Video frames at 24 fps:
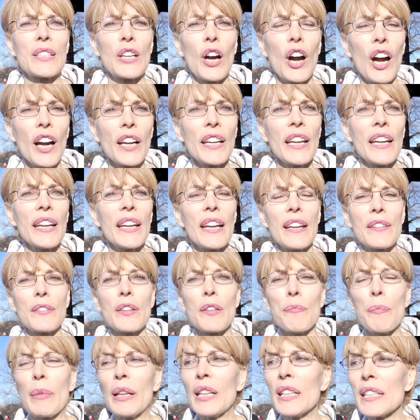talking, and
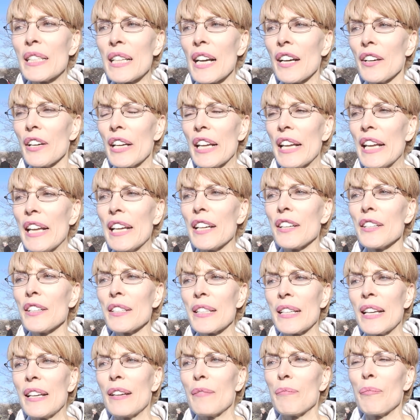the military
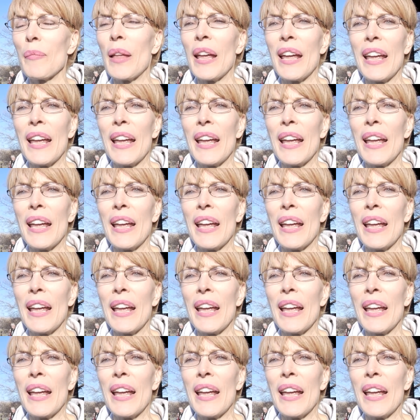hears him